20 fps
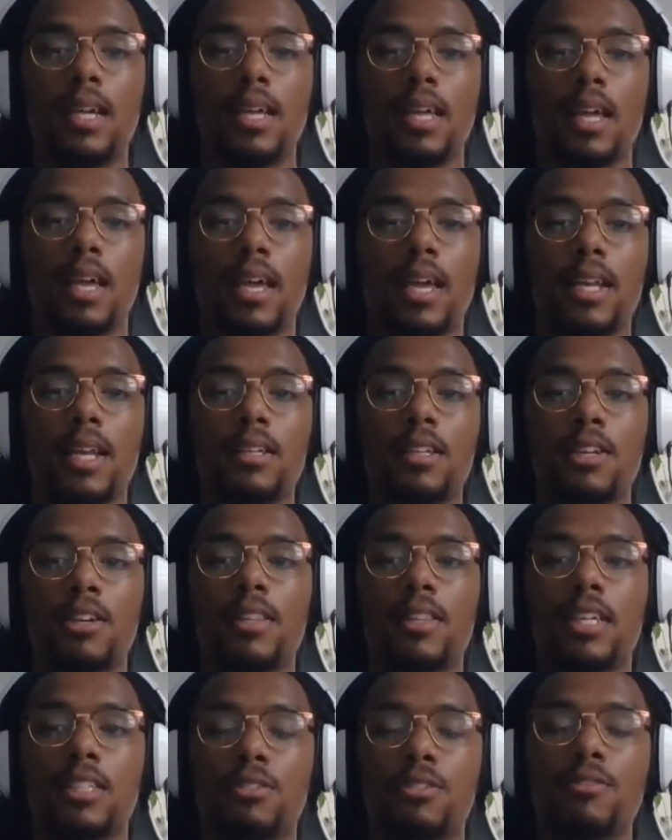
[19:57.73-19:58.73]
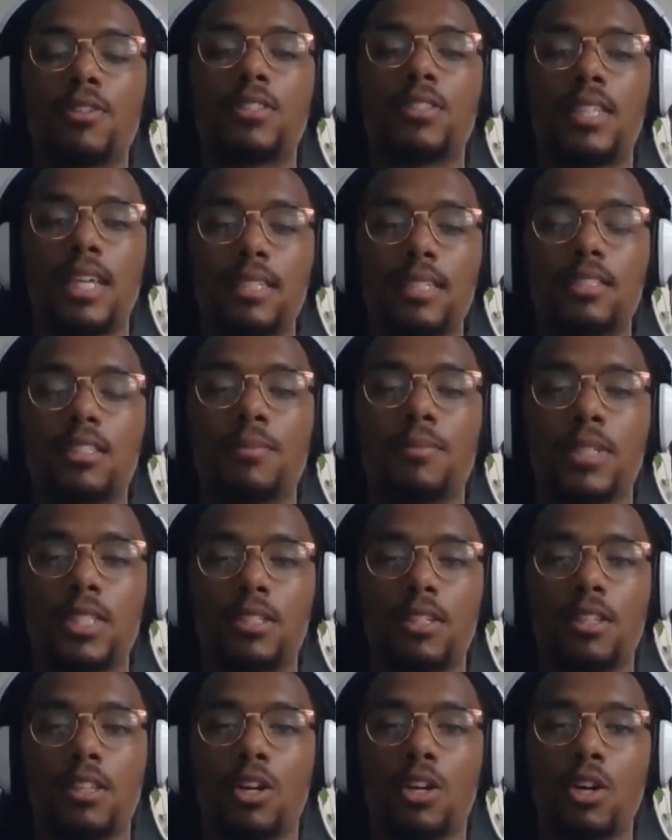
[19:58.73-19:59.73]
And, that's a real testament
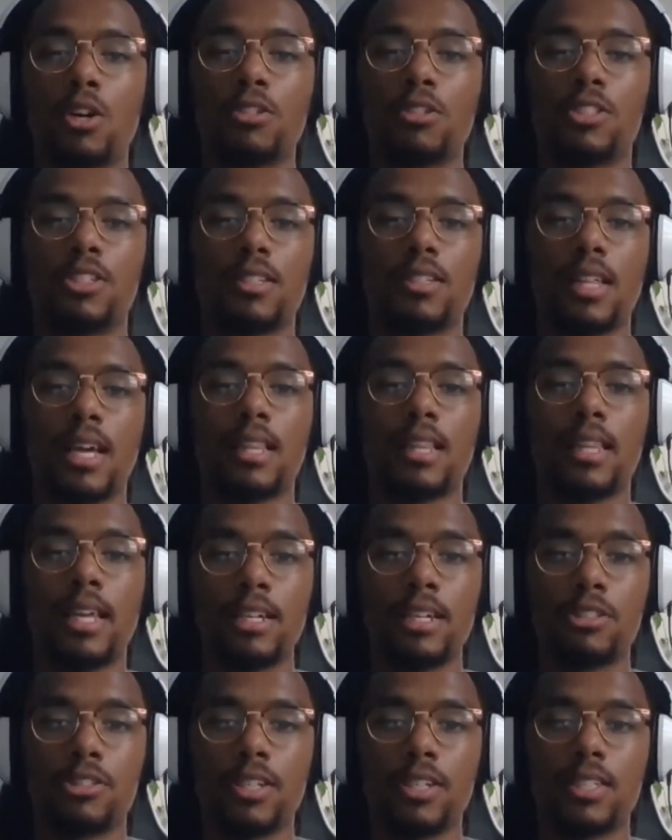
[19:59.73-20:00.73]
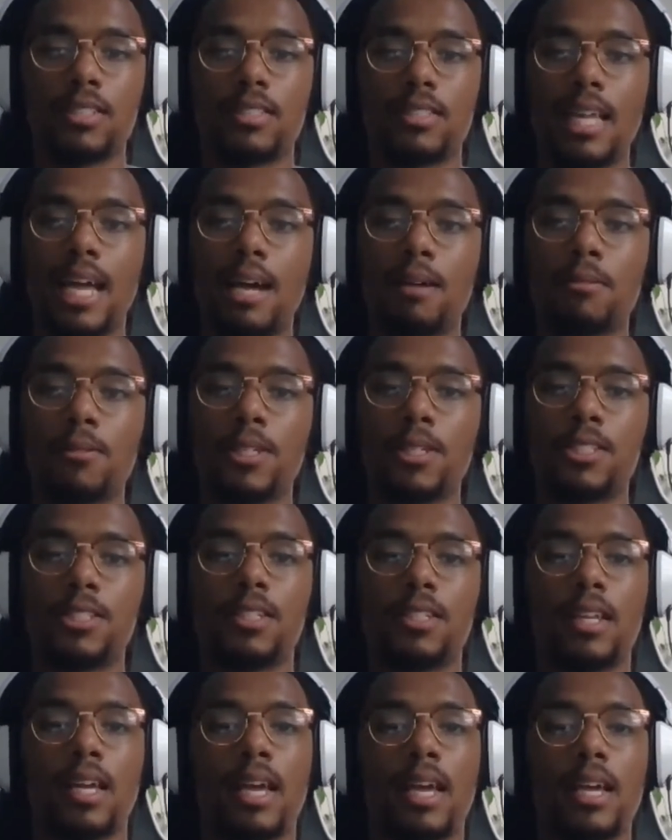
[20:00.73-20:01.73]
to the culture that Landry
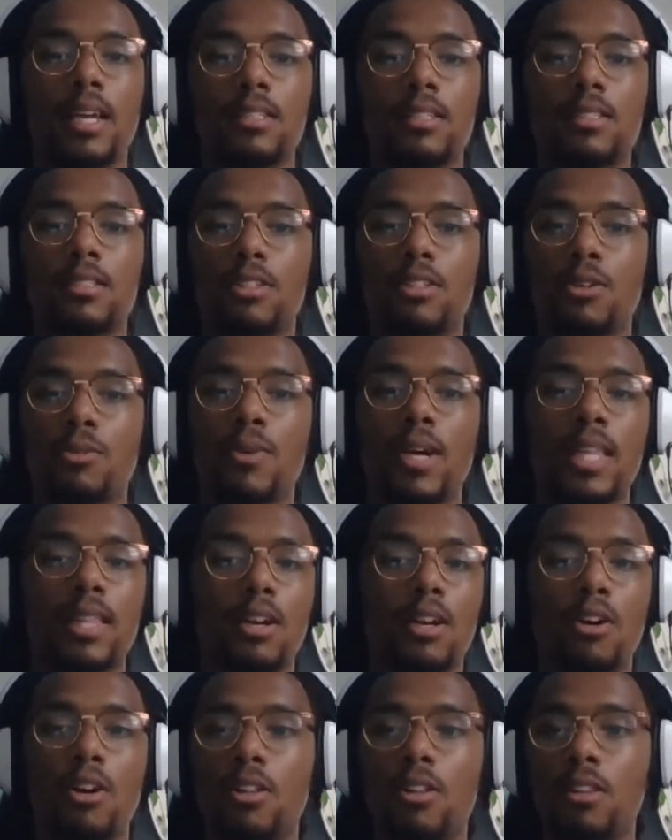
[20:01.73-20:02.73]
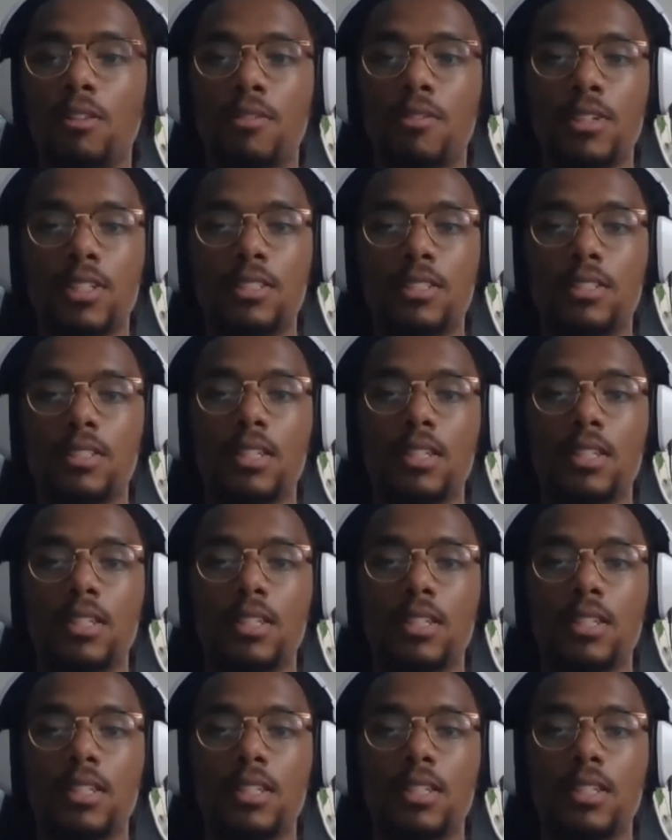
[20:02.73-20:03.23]
established and the way that all of us